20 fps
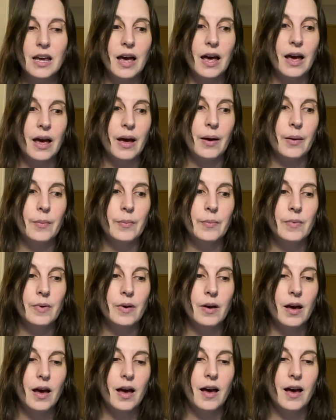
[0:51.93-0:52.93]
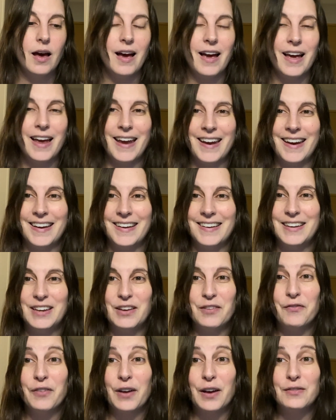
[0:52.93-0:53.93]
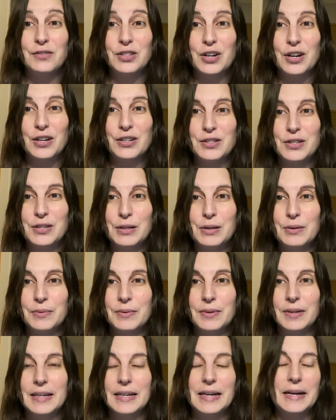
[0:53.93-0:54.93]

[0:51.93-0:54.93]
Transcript: I give five stars to.